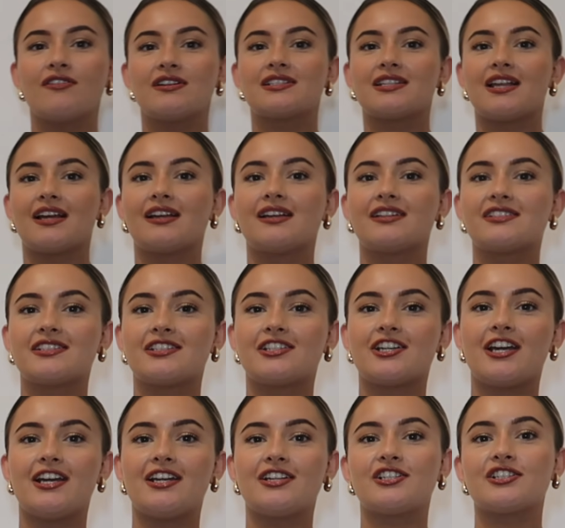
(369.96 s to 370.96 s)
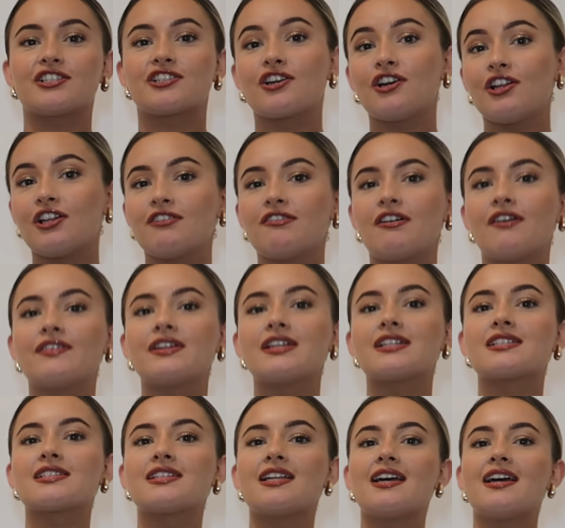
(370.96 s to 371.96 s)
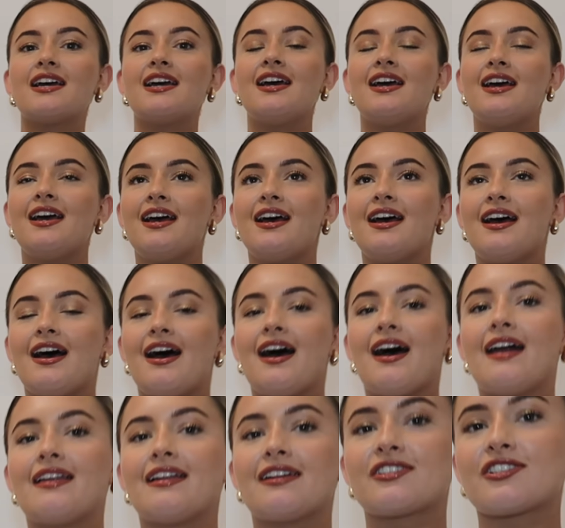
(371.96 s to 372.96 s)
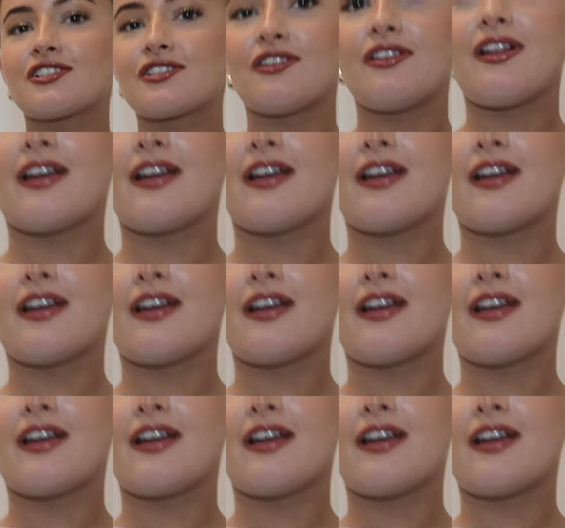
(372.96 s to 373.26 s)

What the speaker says: it's like changes colour obviously, and I just look